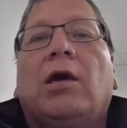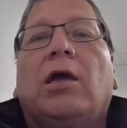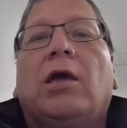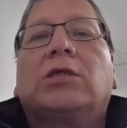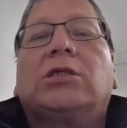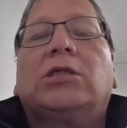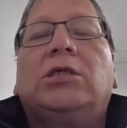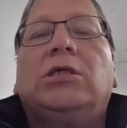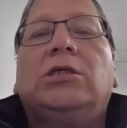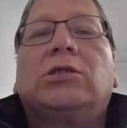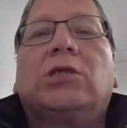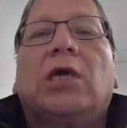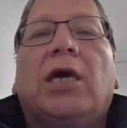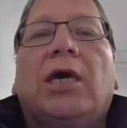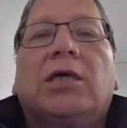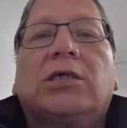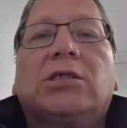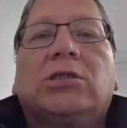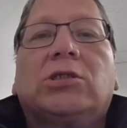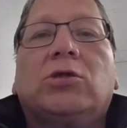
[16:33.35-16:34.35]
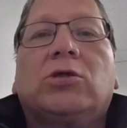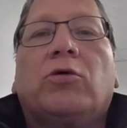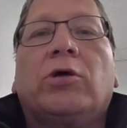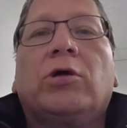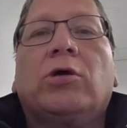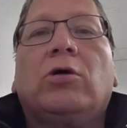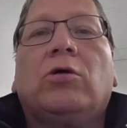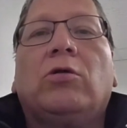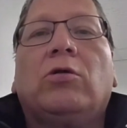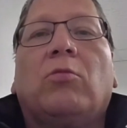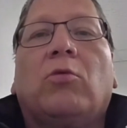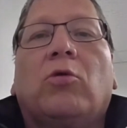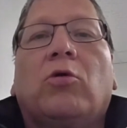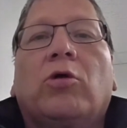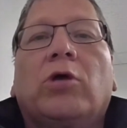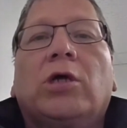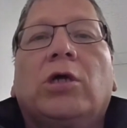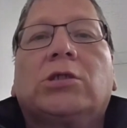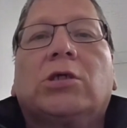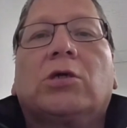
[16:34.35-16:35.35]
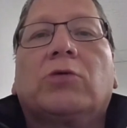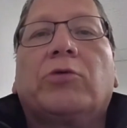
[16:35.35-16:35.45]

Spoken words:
It's these historical mortgage